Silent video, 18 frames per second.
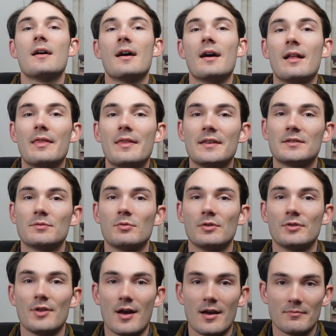Uh, this
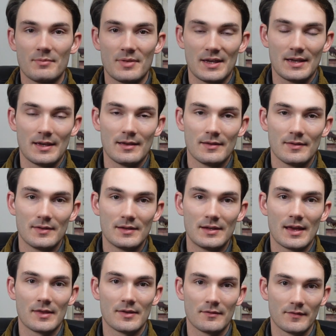will not be the
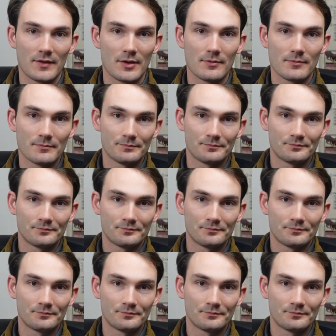death of you.